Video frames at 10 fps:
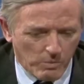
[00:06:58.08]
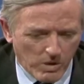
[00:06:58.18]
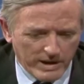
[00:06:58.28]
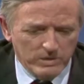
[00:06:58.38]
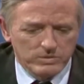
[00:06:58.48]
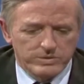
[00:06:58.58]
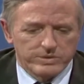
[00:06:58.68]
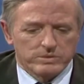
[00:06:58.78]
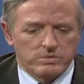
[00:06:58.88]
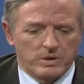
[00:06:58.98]
why, don't
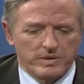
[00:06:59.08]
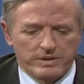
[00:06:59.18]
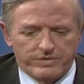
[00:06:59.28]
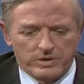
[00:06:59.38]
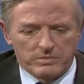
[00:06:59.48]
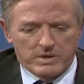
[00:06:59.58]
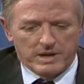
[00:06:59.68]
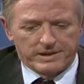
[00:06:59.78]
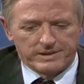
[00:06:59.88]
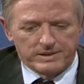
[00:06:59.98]
you, uh, if you don't
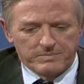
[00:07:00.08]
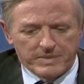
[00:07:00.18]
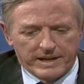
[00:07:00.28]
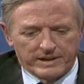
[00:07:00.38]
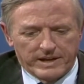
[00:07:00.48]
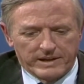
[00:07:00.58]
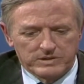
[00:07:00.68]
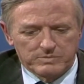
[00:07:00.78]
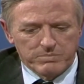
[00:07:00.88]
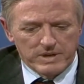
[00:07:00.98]
mind, um, e
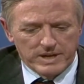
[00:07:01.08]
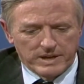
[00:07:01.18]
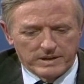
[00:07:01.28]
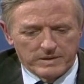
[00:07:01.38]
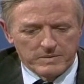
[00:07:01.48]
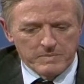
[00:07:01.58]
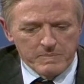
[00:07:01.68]
explain